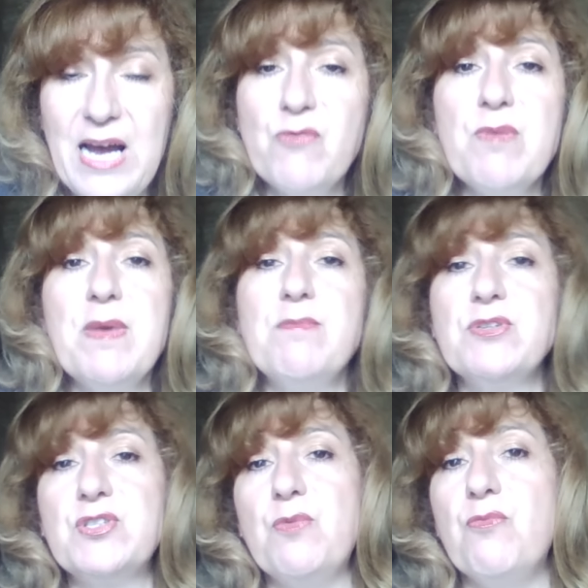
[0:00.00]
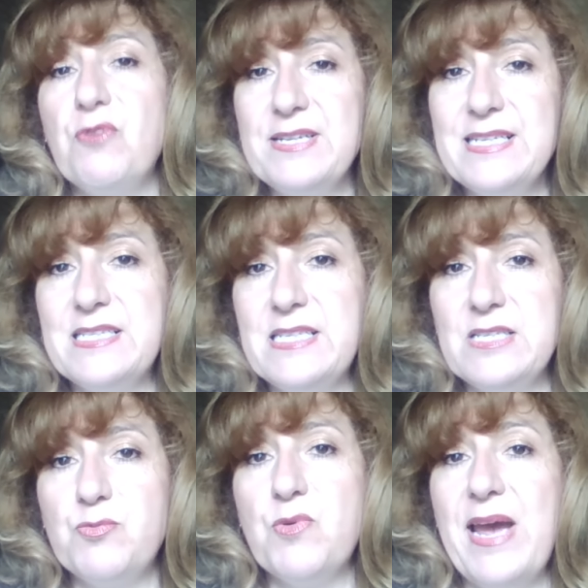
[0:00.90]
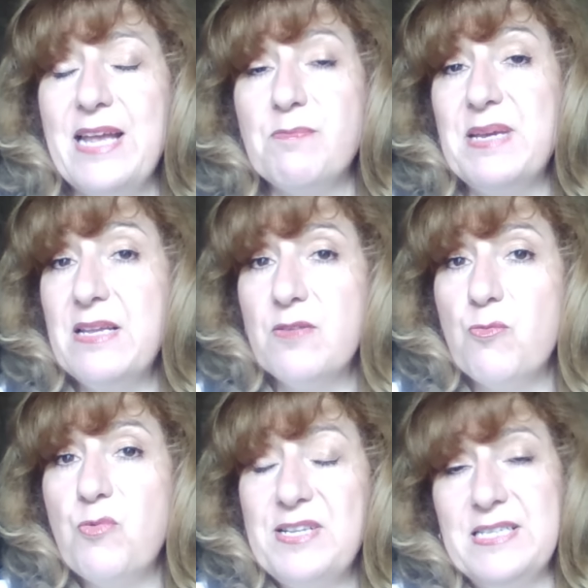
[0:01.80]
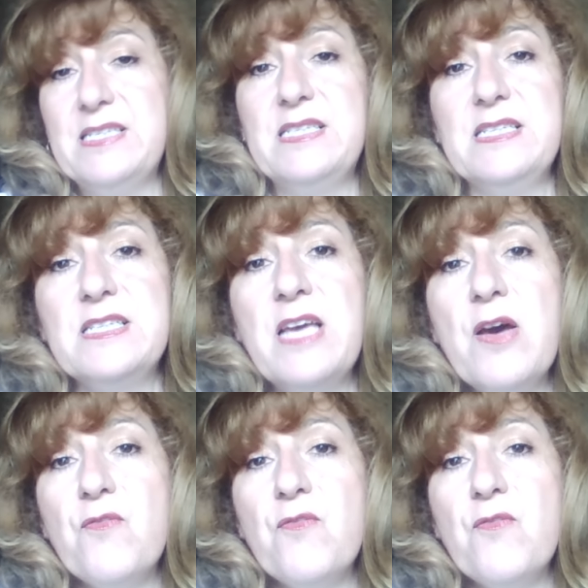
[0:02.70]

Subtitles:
remember some witnesses who had been witnesses